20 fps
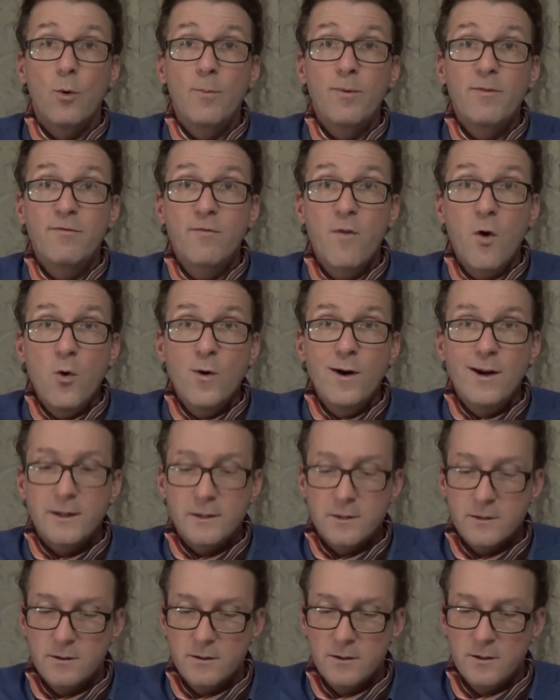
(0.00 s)
before
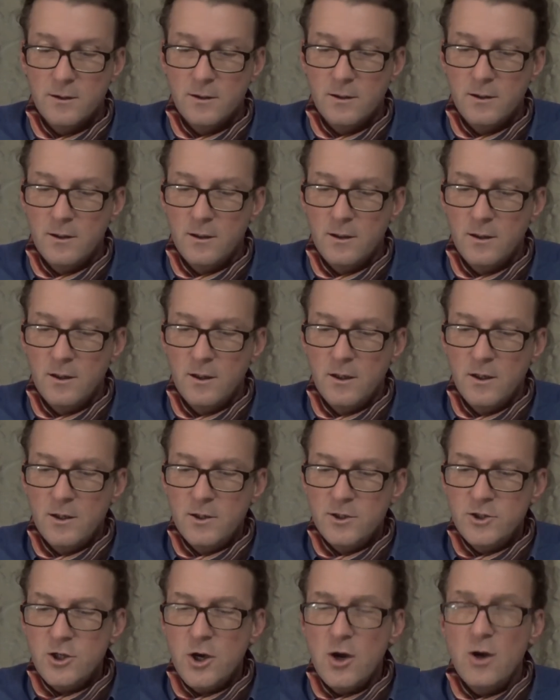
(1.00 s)
it.
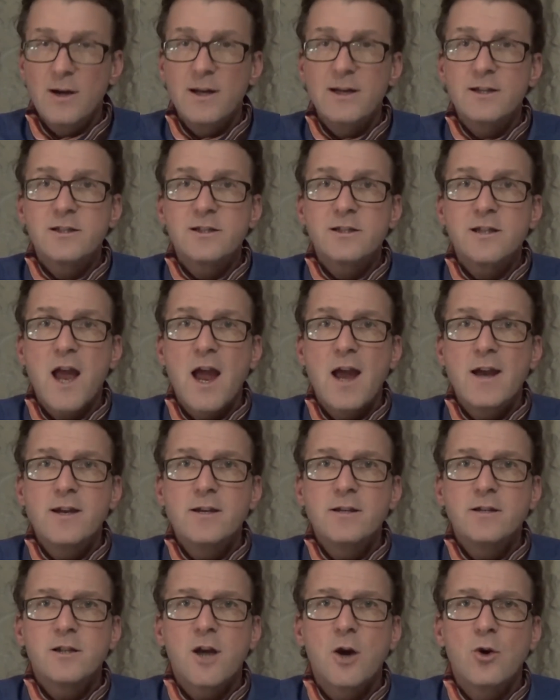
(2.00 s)
Charlie stared
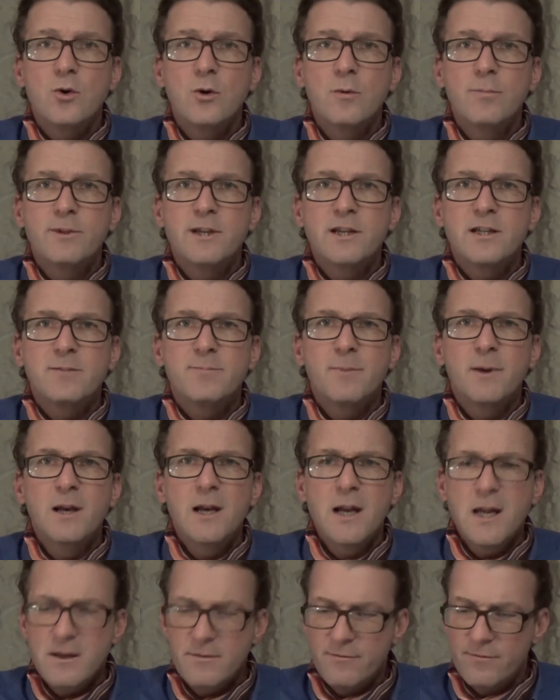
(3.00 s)
in total
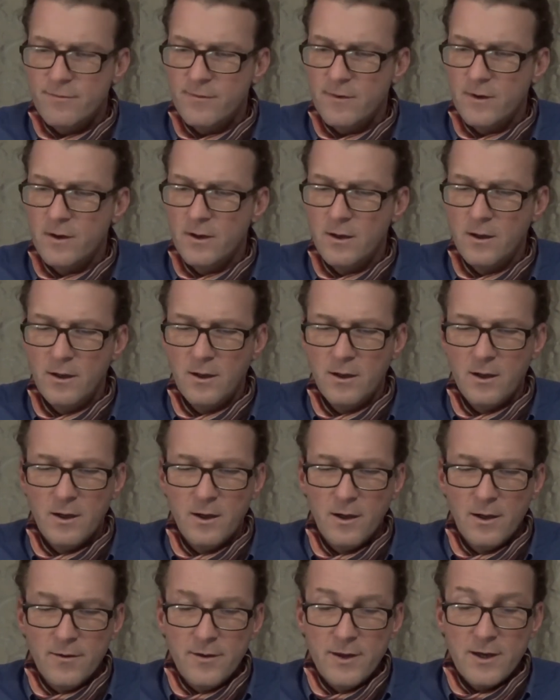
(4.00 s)
disbelief.
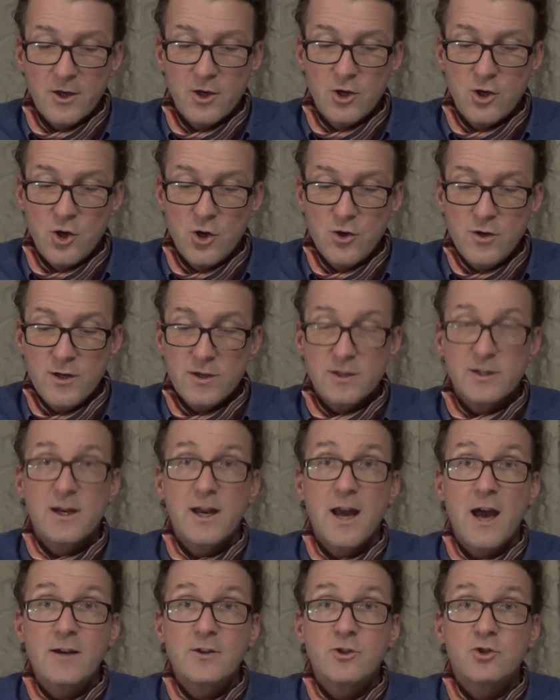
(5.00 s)
Thank goodness he
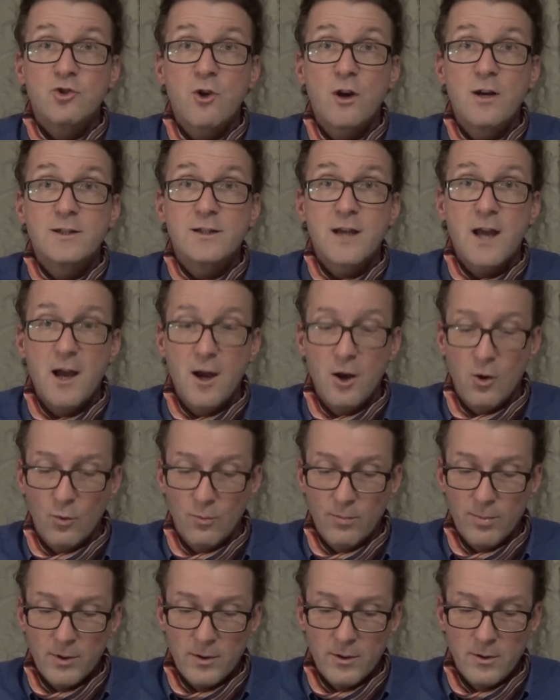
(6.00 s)
hadn't tried to help.
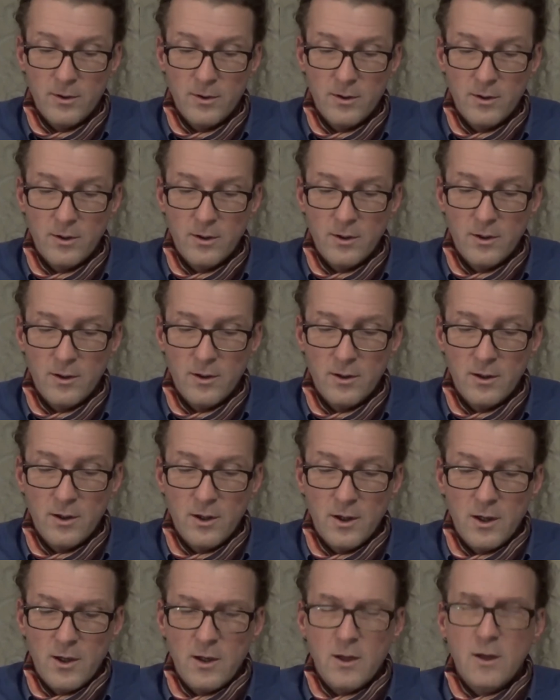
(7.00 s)

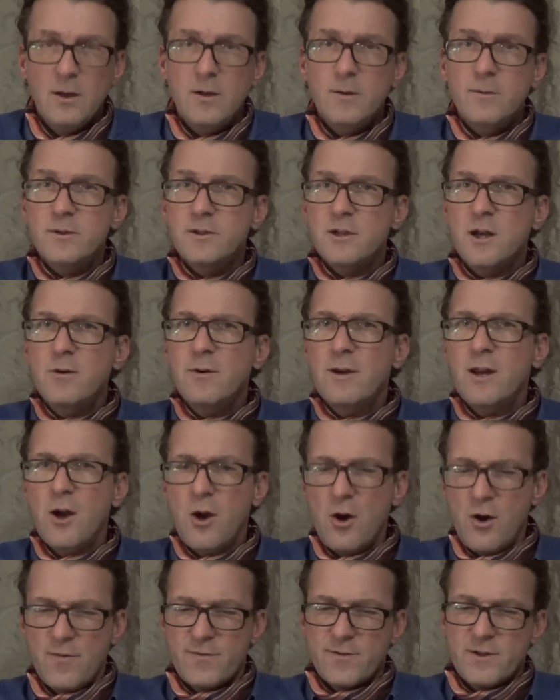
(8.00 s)
It was only
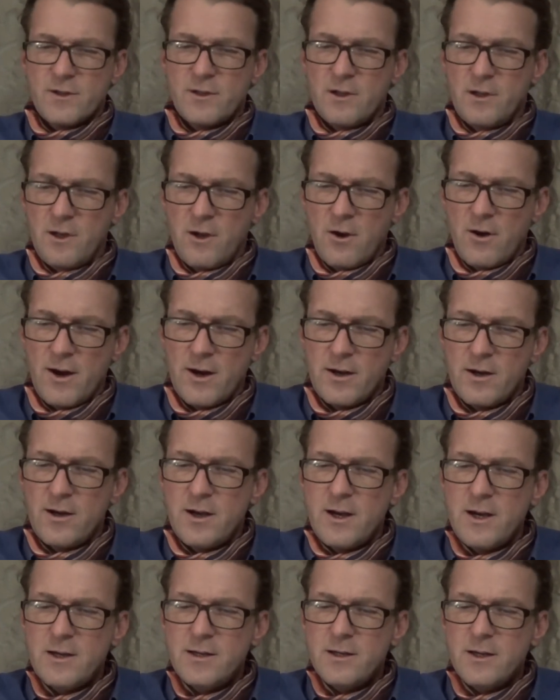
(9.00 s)
after the lion had
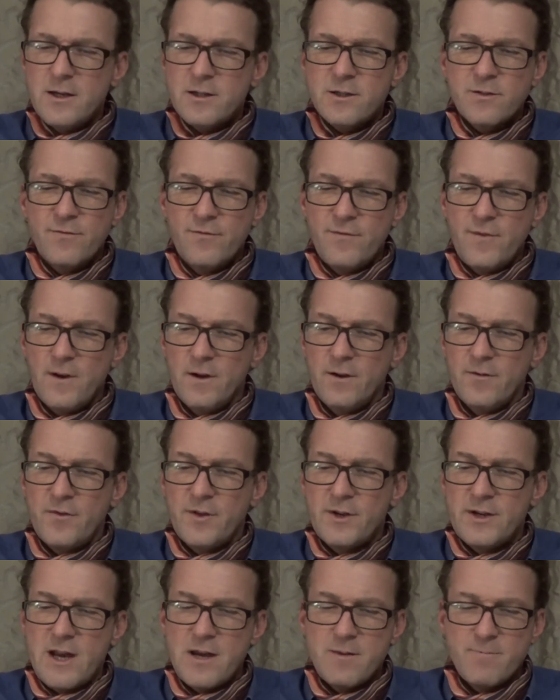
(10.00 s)
eaten its fill of the
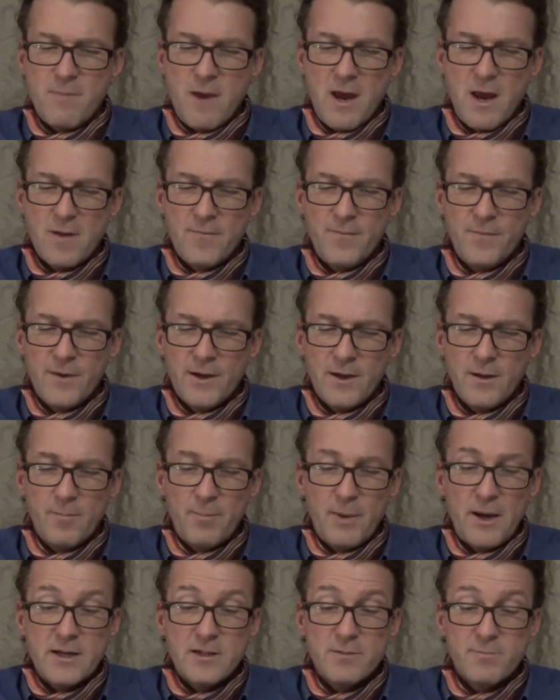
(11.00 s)
dead man and
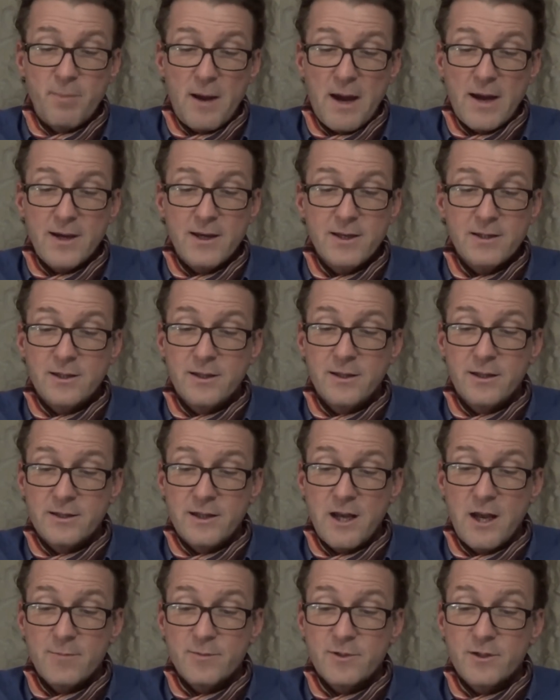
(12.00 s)
paced back into the
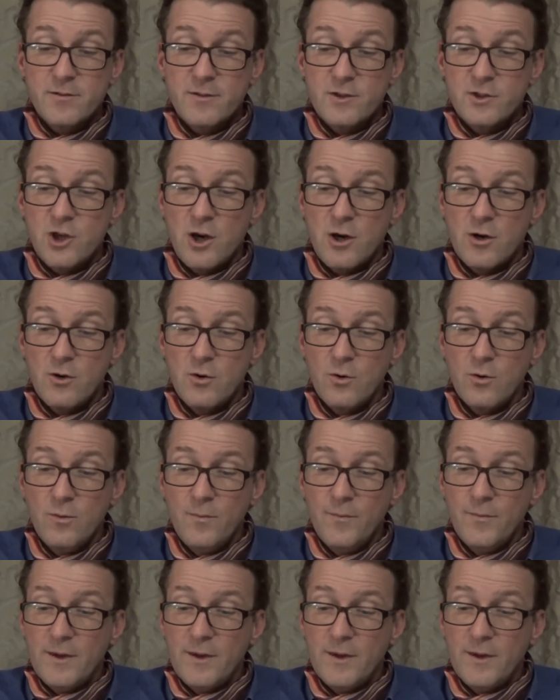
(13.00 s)
depths of the jungle